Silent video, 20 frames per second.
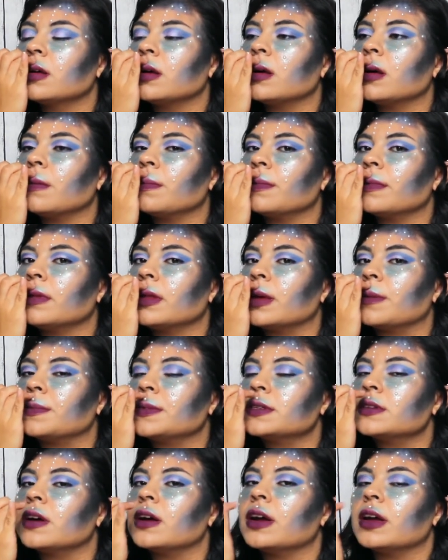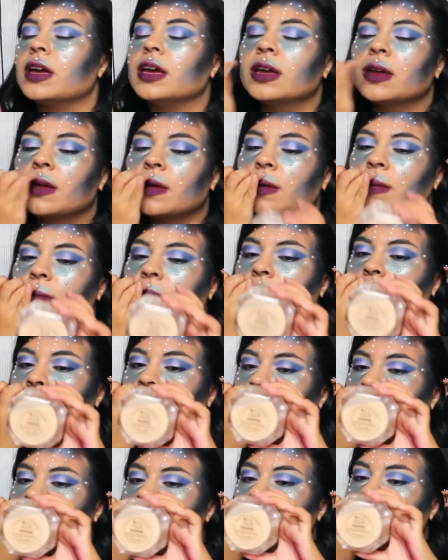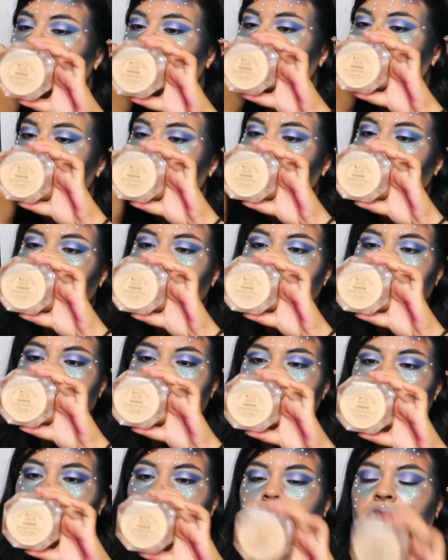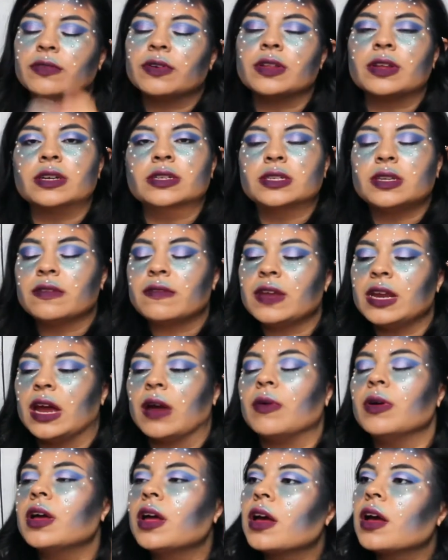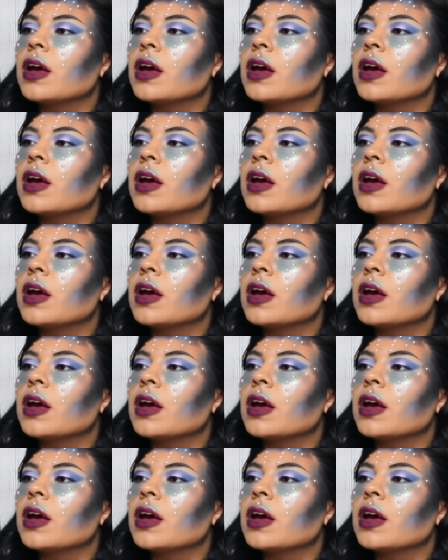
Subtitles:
upper lip, sorry, but trying to keep it to stay on for the rest of the video.